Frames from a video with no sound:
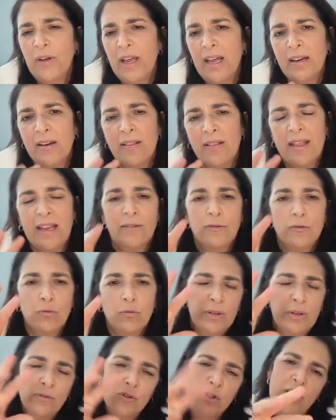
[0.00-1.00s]
And
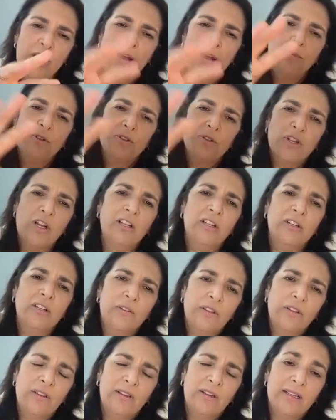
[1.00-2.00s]
we have chapters all
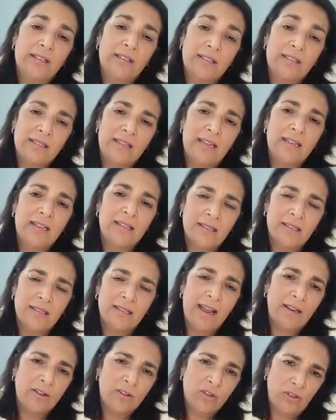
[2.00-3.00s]
over the United States,
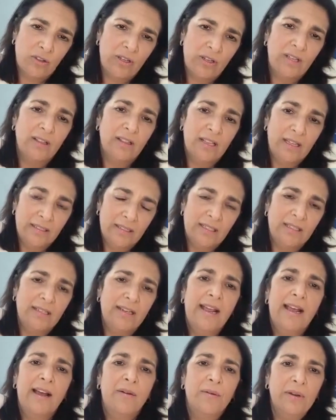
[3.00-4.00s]
and actually in London
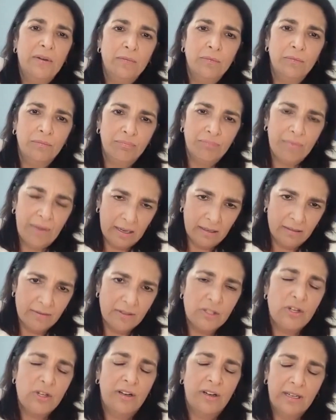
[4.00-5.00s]
now, and
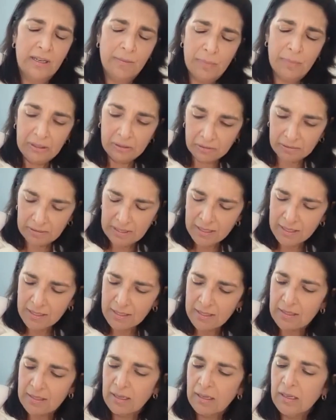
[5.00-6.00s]
starting up in
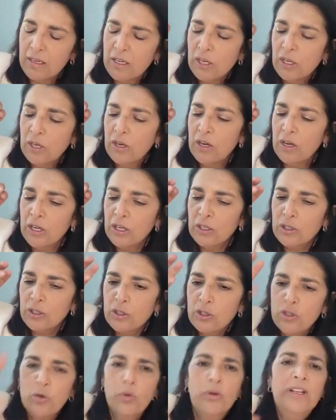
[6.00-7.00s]
Greece.
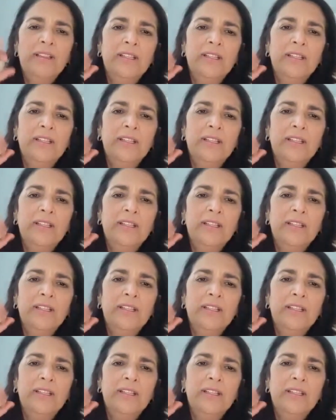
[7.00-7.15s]
Join